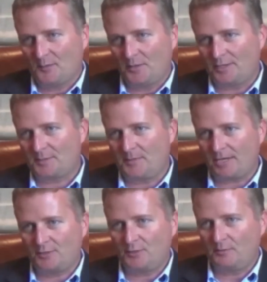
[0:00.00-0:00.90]
We
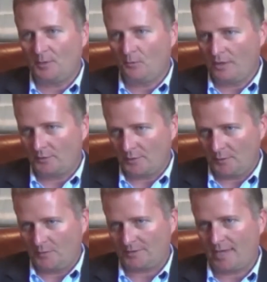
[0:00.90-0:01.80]
expect you to be
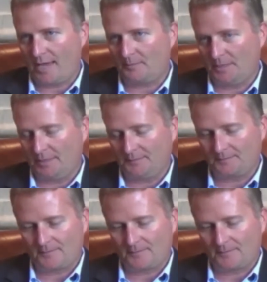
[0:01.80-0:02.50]
wondering what's happening.